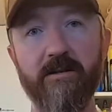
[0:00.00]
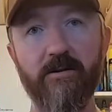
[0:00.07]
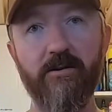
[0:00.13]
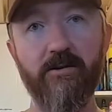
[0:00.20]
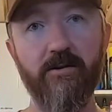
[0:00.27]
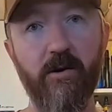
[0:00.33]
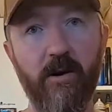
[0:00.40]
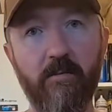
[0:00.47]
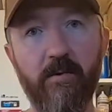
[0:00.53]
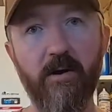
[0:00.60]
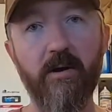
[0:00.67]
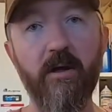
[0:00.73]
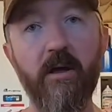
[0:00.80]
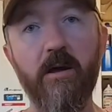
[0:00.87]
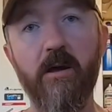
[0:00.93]
soda trick,
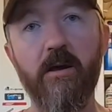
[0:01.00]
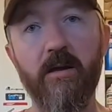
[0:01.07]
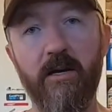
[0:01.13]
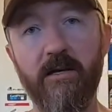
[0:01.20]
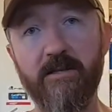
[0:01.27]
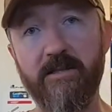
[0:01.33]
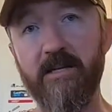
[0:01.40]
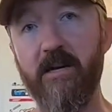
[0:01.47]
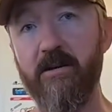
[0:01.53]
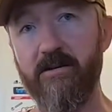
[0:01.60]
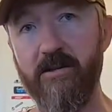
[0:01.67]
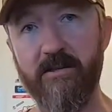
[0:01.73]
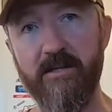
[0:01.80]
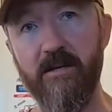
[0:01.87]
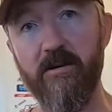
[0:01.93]
but instead of
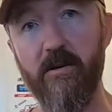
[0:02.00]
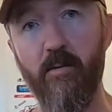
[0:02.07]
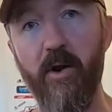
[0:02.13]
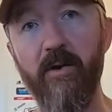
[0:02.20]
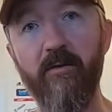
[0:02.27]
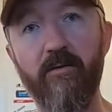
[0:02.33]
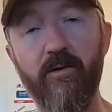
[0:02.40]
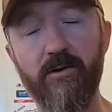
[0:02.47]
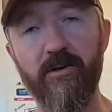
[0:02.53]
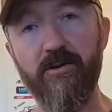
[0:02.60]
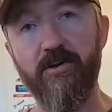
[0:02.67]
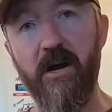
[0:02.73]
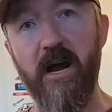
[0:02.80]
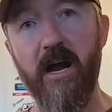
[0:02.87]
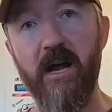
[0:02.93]
just sitting there waiting for it to
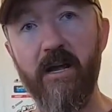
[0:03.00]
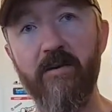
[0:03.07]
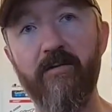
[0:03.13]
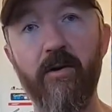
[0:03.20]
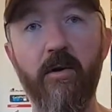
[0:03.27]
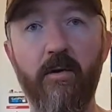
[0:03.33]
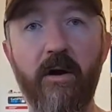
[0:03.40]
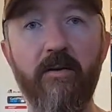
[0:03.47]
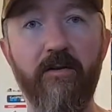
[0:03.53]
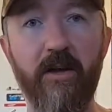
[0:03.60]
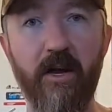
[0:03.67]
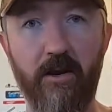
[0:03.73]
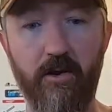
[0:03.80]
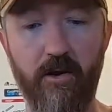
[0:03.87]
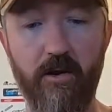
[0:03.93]
dry, if you don't have
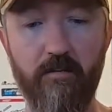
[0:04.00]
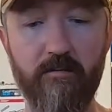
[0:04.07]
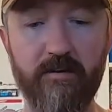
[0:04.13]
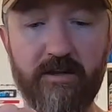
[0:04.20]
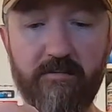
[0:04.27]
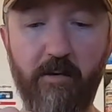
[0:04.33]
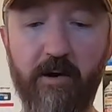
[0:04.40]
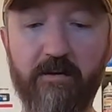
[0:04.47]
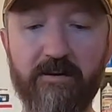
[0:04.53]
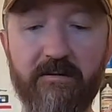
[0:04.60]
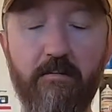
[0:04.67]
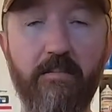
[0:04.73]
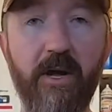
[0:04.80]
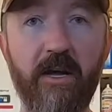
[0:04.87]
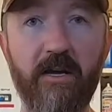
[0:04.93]
kicker, sprinkle
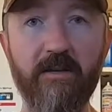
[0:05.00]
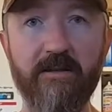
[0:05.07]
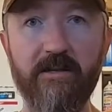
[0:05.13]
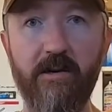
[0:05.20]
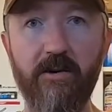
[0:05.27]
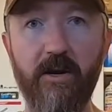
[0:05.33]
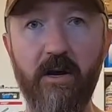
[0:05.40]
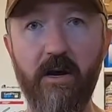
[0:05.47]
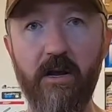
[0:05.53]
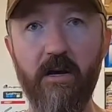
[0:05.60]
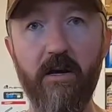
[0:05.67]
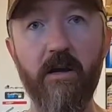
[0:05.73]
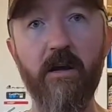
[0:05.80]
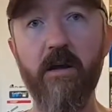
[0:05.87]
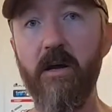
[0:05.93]
some baking soda on
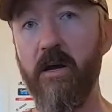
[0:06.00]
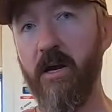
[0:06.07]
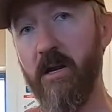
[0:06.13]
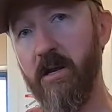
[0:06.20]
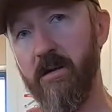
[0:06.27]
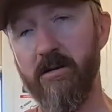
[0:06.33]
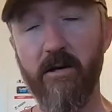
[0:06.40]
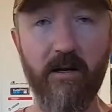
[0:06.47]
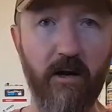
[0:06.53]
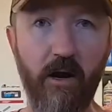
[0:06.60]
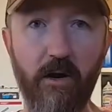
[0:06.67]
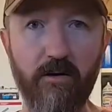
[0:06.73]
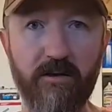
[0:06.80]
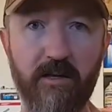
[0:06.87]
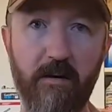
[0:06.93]
it, and it
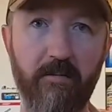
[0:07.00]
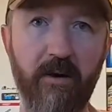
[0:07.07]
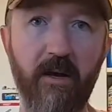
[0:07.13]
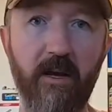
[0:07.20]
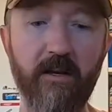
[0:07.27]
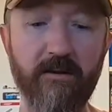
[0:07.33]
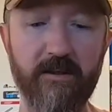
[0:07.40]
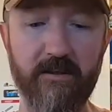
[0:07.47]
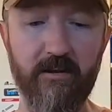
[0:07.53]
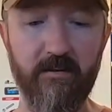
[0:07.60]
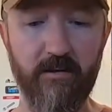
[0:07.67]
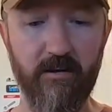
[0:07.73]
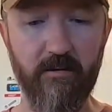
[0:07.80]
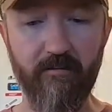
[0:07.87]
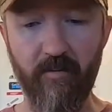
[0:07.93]
hardens up
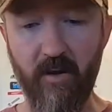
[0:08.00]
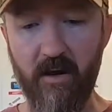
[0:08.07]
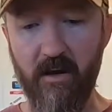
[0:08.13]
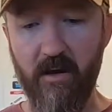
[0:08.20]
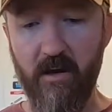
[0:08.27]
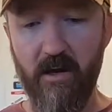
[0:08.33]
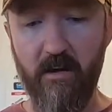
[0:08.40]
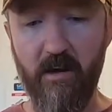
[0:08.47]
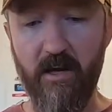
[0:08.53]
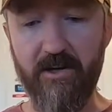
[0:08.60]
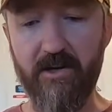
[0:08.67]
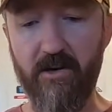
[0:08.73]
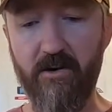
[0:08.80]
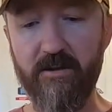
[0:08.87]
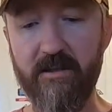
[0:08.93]
instantly. It
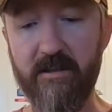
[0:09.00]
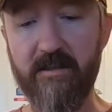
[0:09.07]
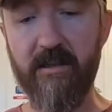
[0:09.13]
turns the